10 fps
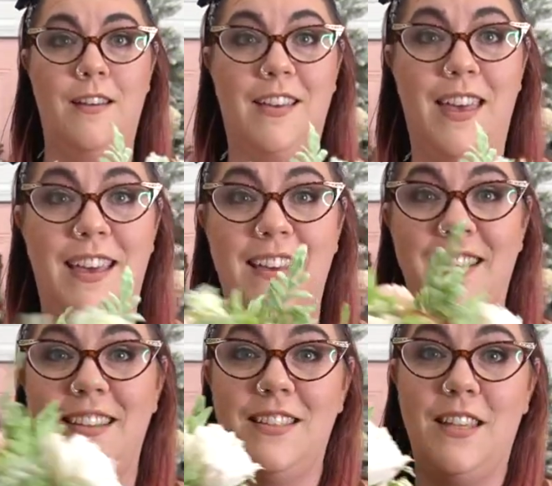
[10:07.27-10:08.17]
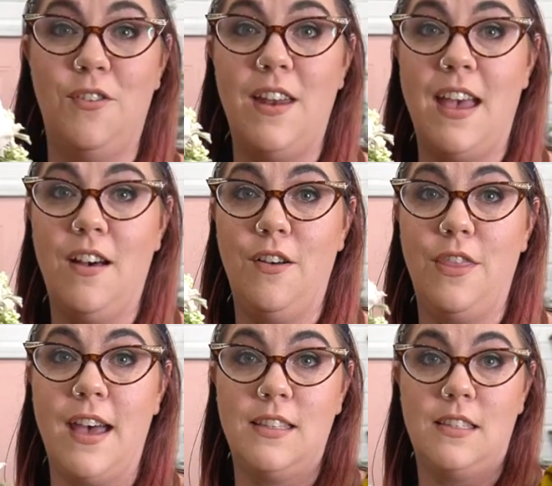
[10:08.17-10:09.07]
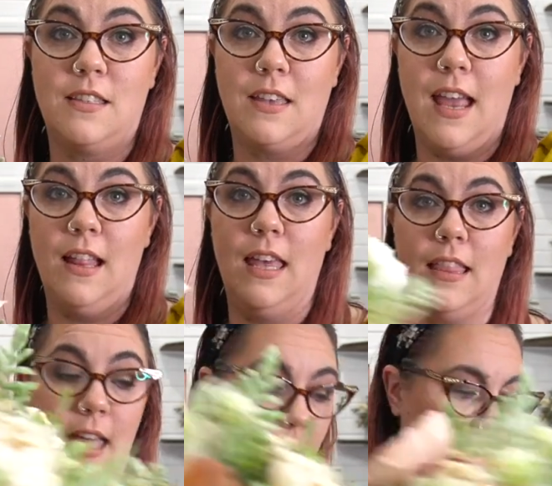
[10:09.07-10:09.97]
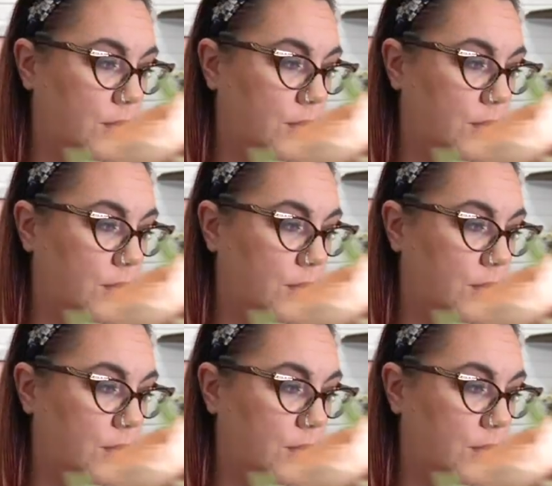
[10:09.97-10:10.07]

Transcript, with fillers: Okay, so now that's kind of like that.